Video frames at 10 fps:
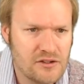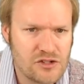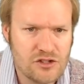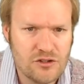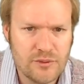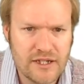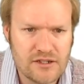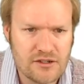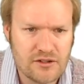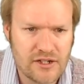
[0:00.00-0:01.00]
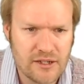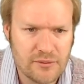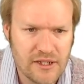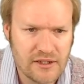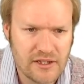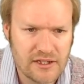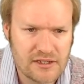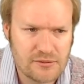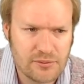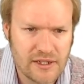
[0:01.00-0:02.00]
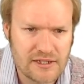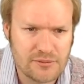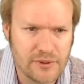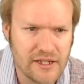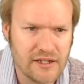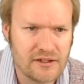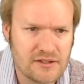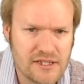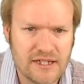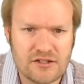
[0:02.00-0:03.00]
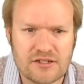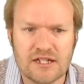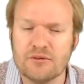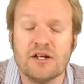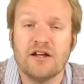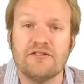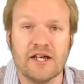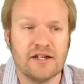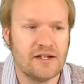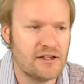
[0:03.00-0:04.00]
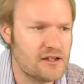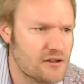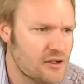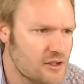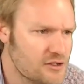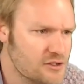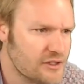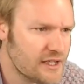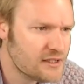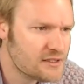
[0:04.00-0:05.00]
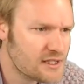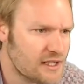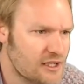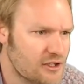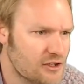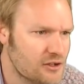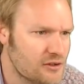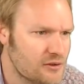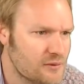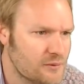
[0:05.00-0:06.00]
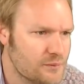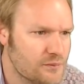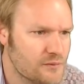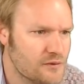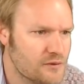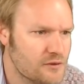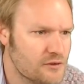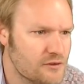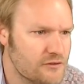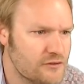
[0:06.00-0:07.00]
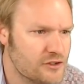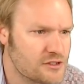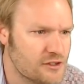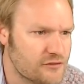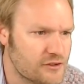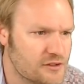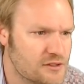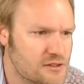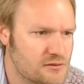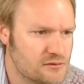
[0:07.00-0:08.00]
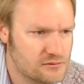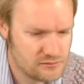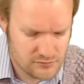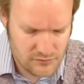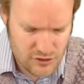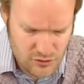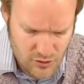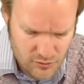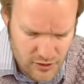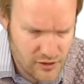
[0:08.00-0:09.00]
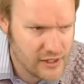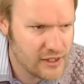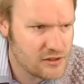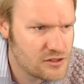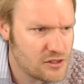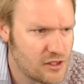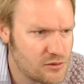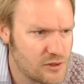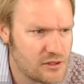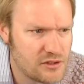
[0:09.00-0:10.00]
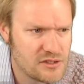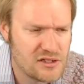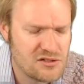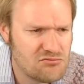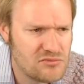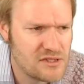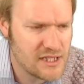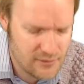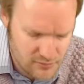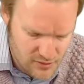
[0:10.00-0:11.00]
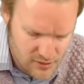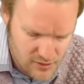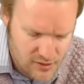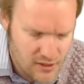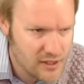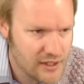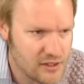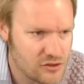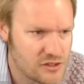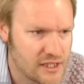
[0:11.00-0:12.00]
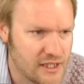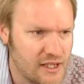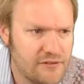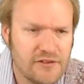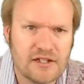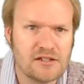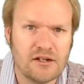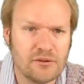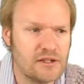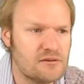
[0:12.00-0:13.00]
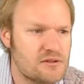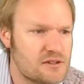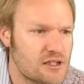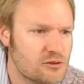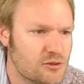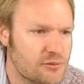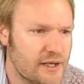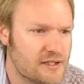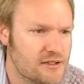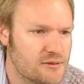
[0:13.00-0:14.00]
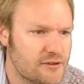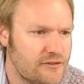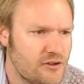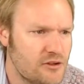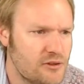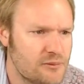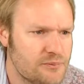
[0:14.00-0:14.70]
2b to 3b, that's plus b. C to c, we don't have to add anything. So that's our first difference. This is what we're looking at to start with because it seemed interesting enough. That's how we dealt with patterns before.